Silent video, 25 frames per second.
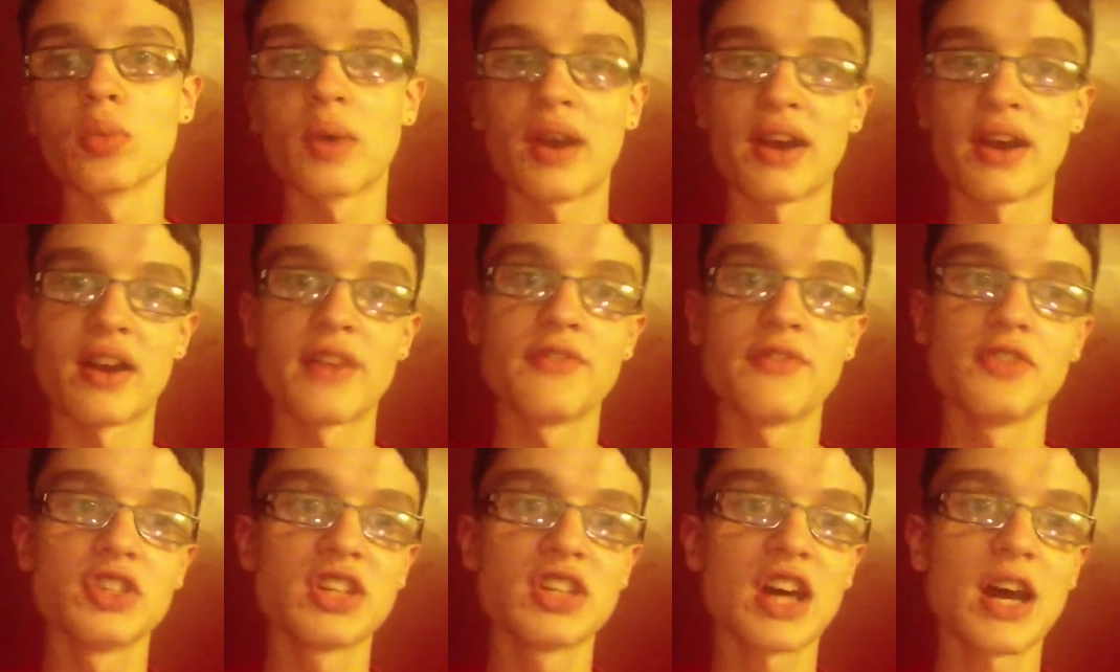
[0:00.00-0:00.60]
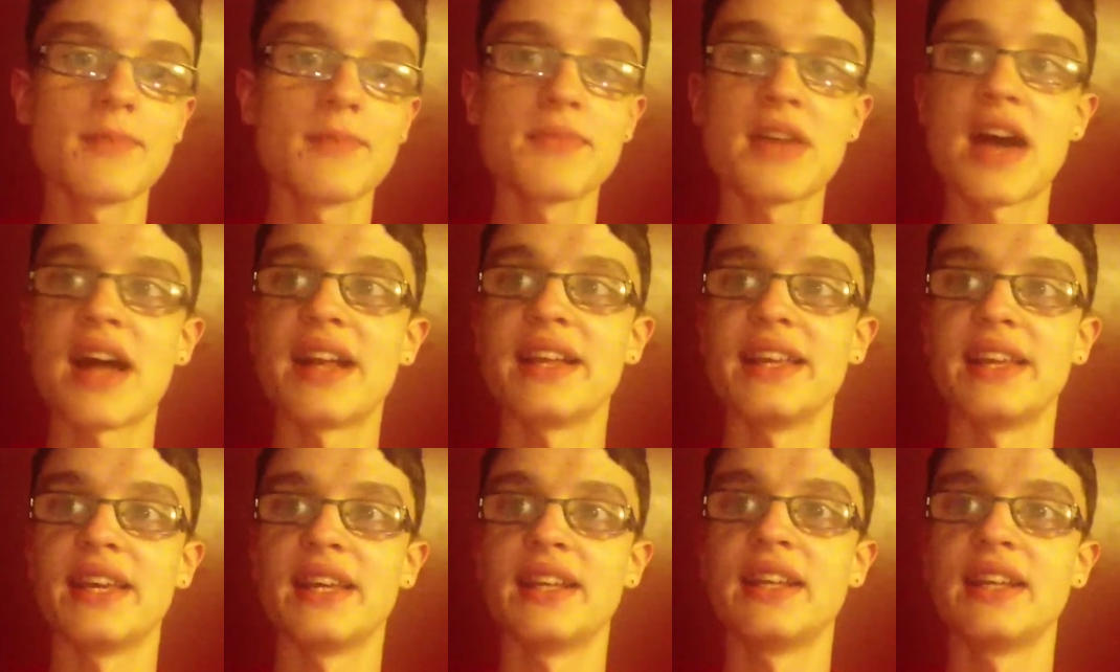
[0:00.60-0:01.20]
where if you type that
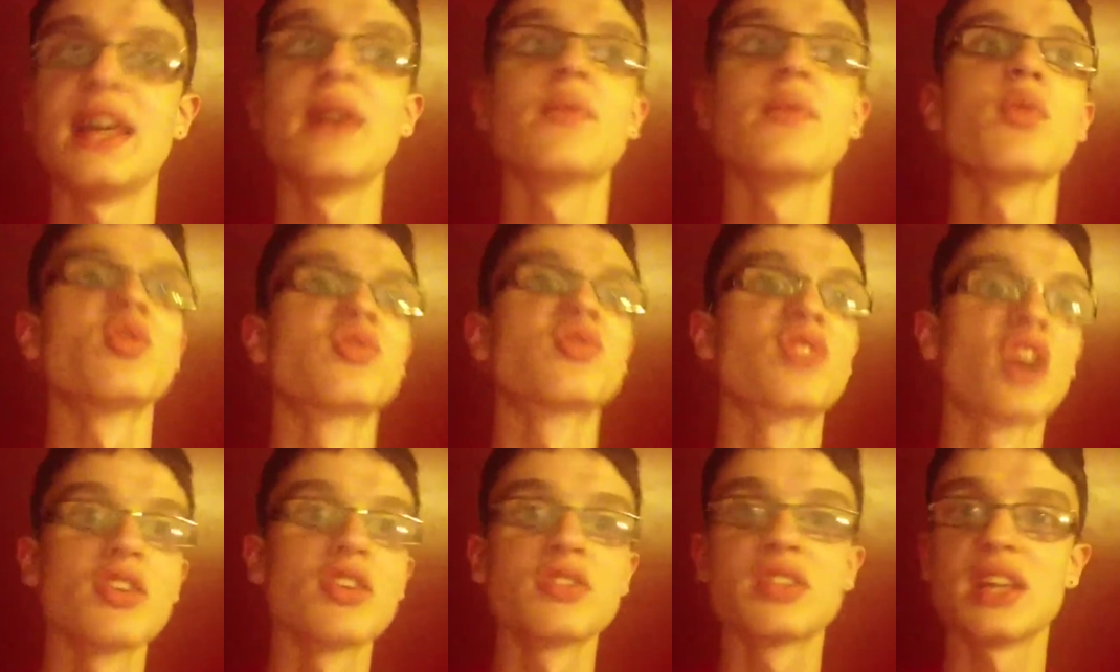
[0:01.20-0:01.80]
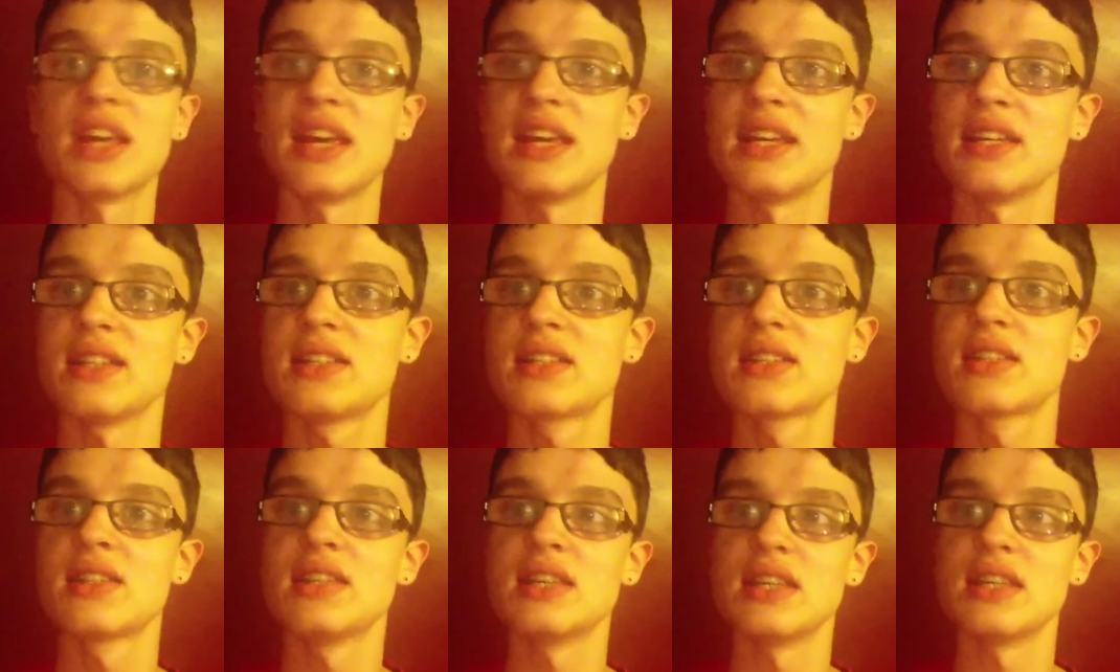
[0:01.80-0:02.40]
in, it will
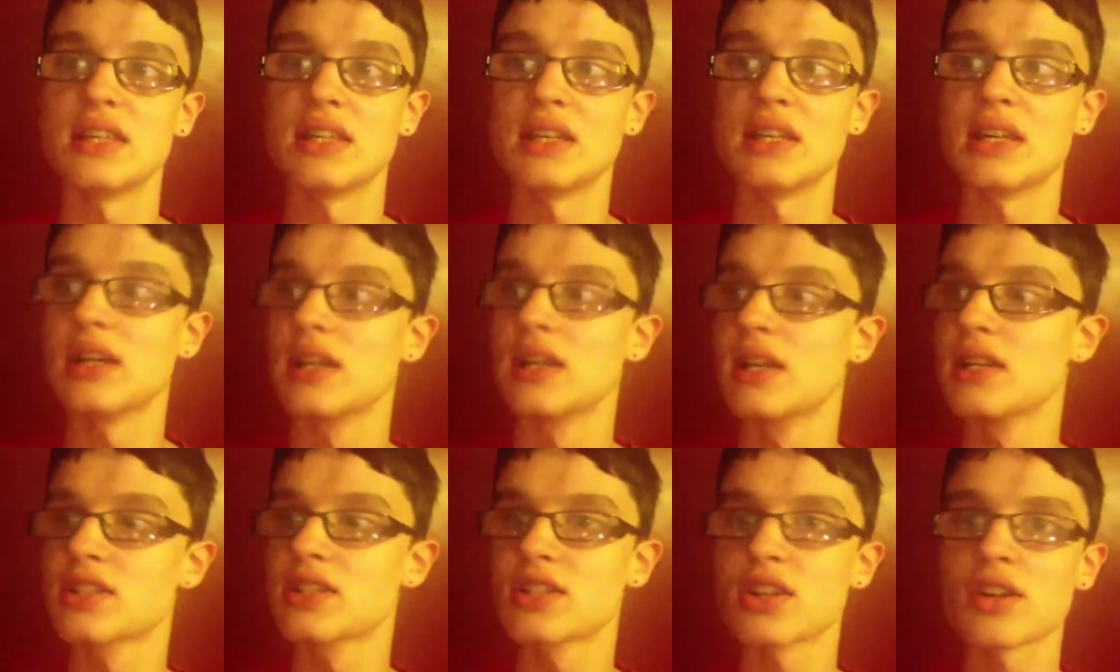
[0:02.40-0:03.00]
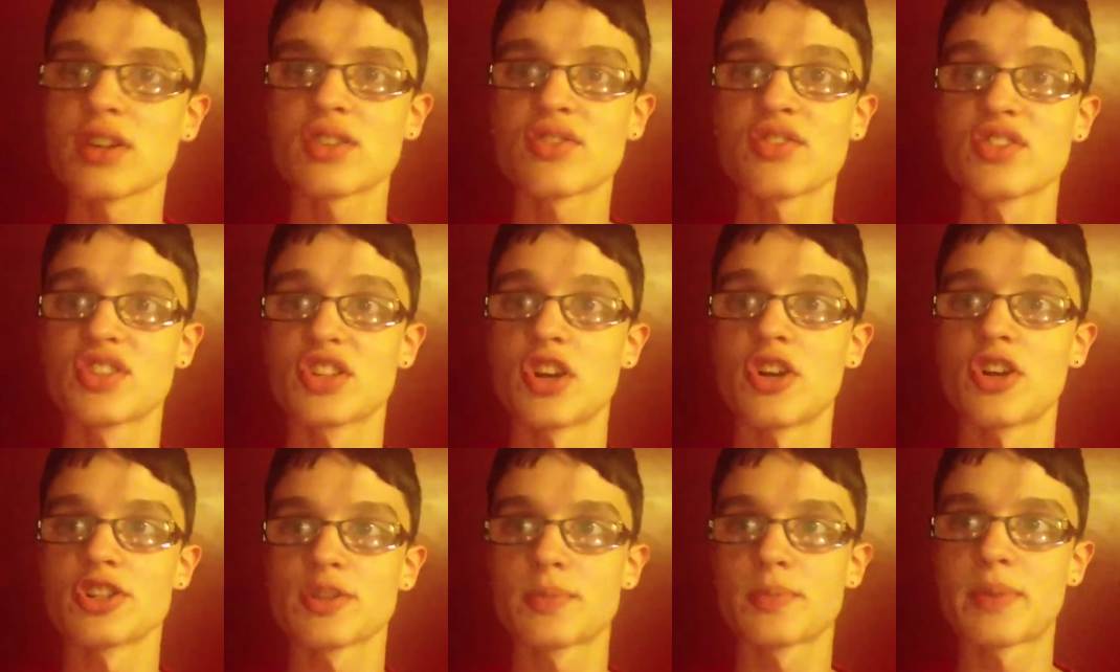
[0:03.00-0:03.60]
rotate the search
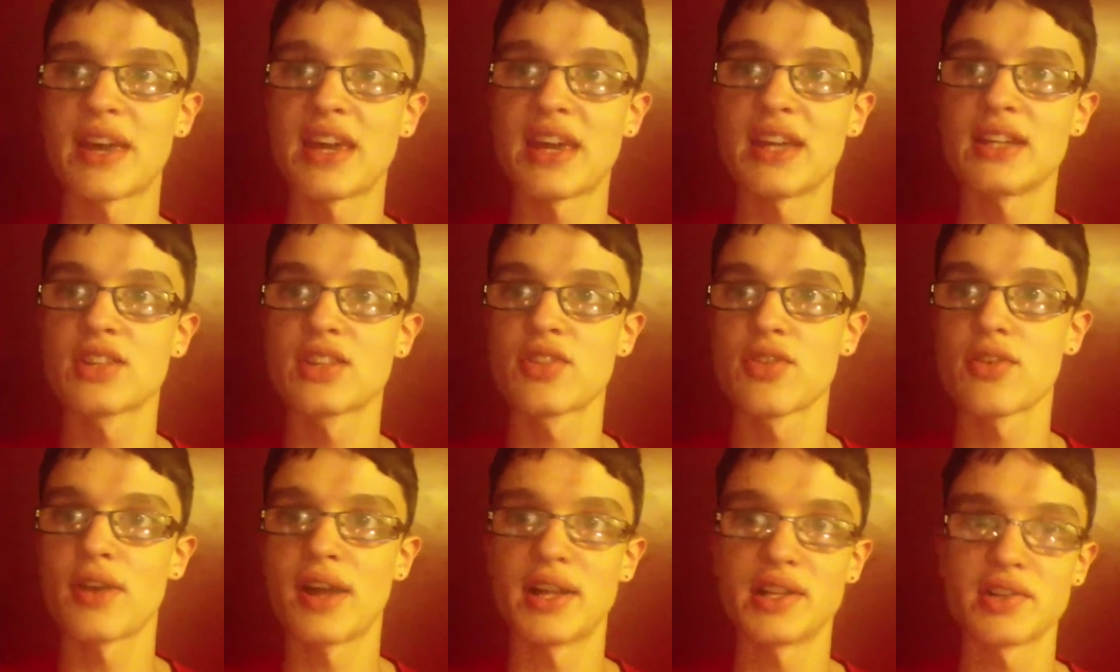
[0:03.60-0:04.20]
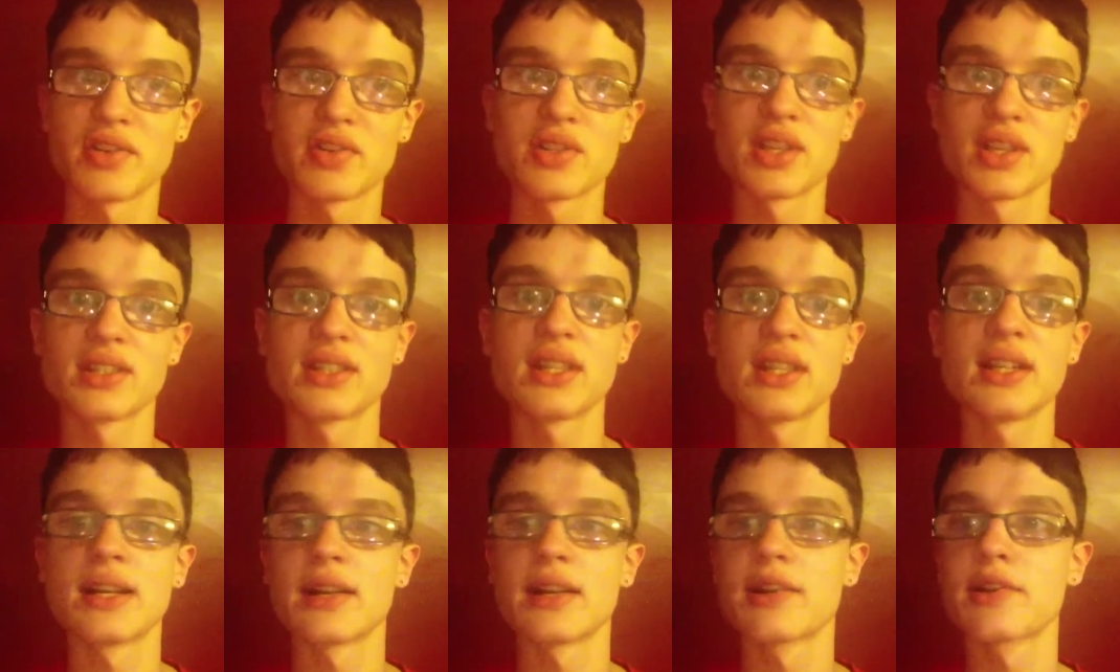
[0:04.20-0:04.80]
results page
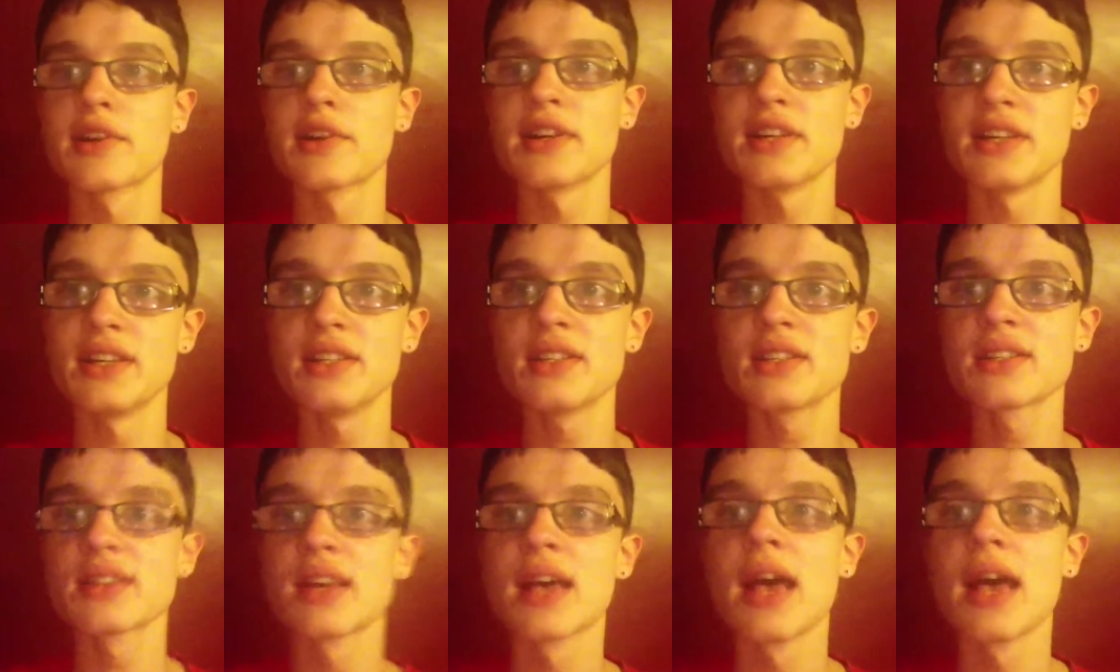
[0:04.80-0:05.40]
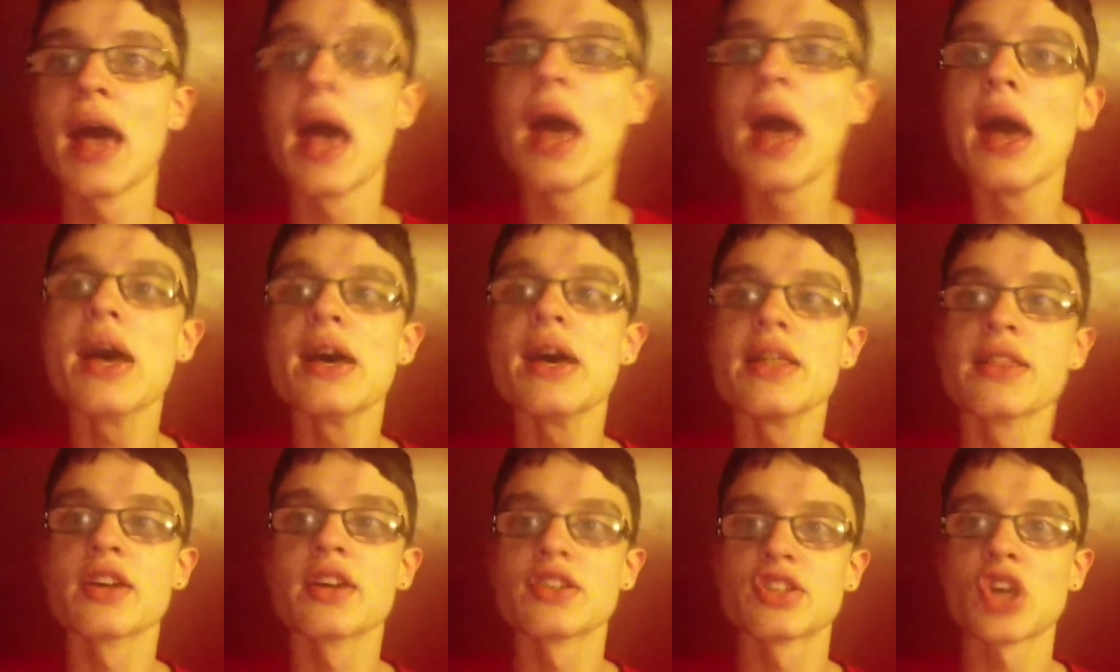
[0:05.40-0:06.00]
360 degrees.
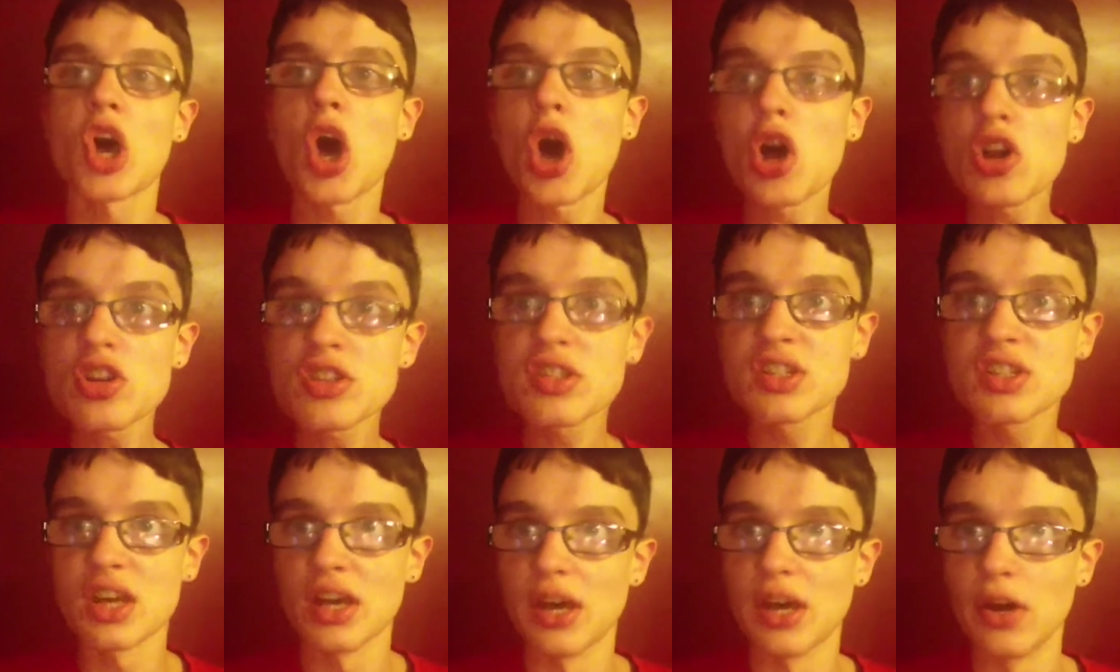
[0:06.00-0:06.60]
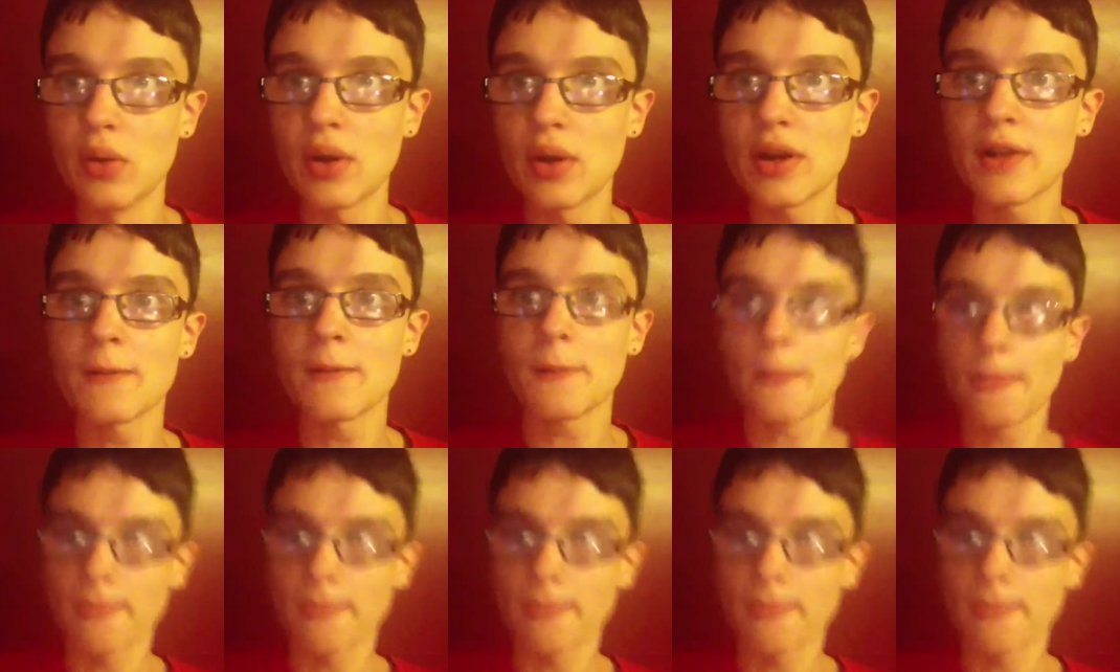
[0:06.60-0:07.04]
There's also